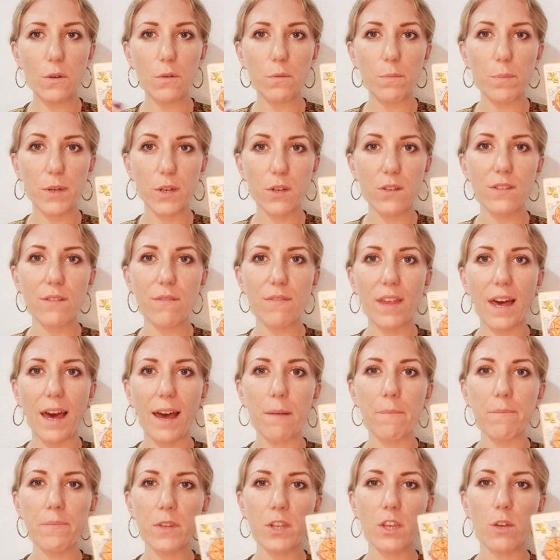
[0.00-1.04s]
because of
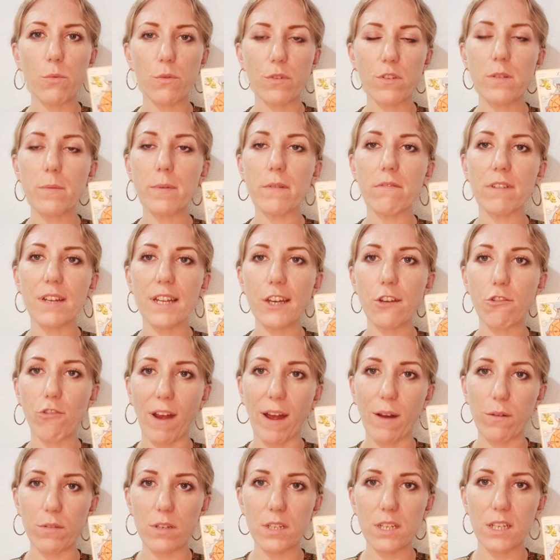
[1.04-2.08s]
that, you want to be really
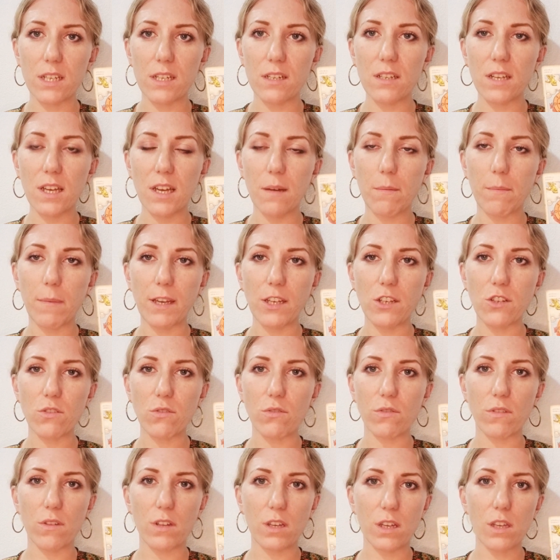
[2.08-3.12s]
grounded. Make
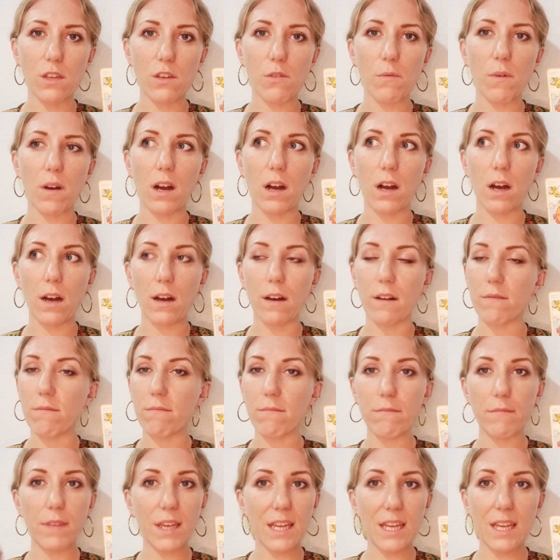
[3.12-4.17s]
sure that you are
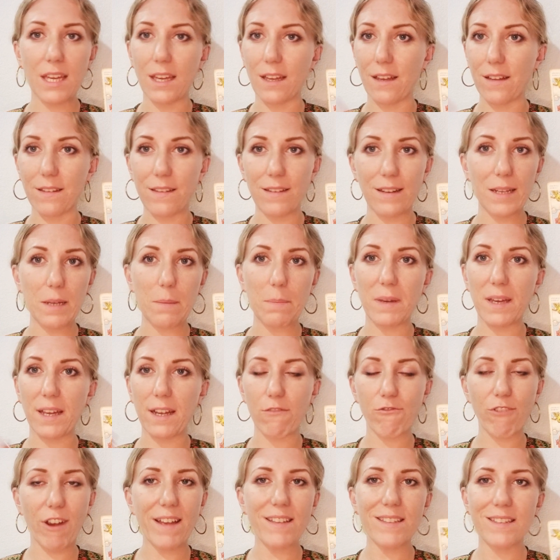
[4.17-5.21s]
eating, sleeping,
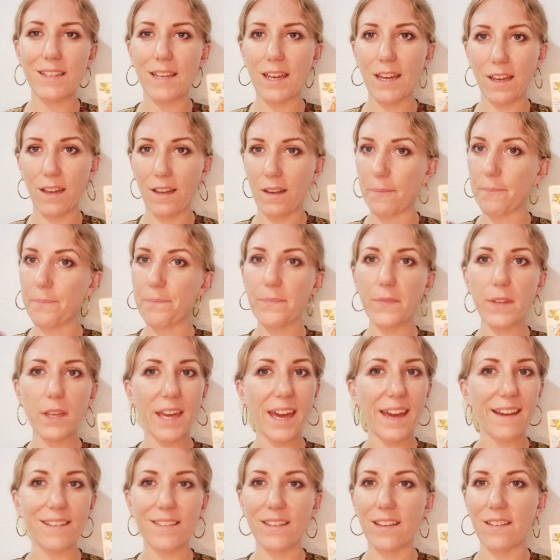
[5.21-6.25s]
resting,
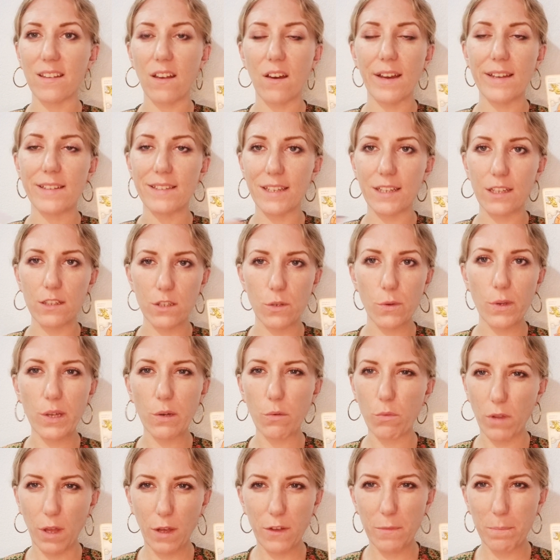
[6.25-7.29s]
exercising, doing
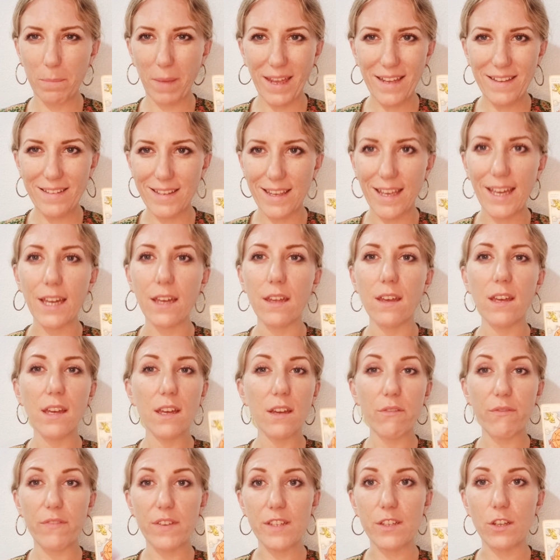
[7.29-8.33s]
all those basic
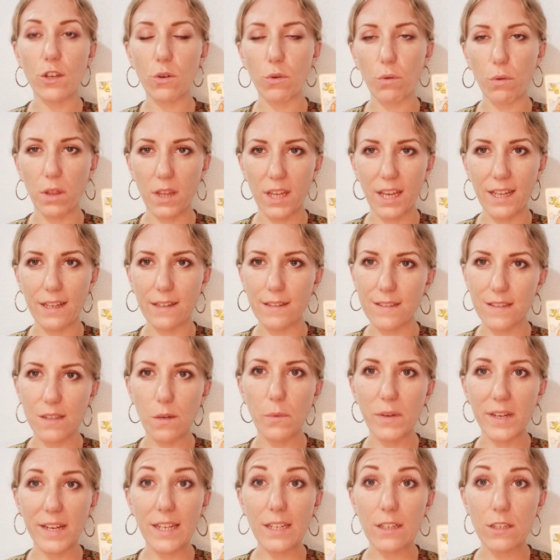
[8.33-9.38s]
physical things that
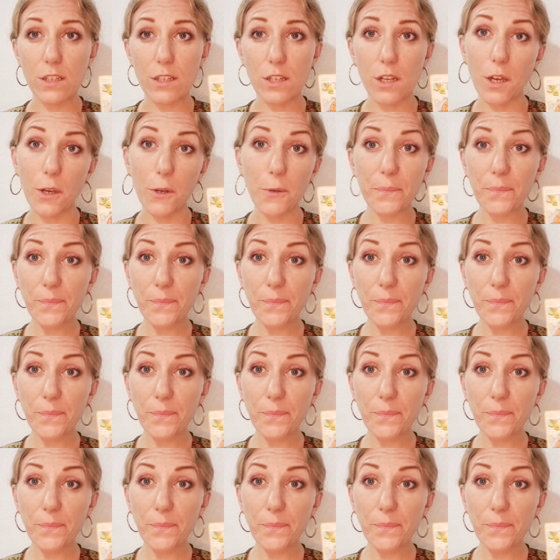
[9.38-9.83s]
we need to do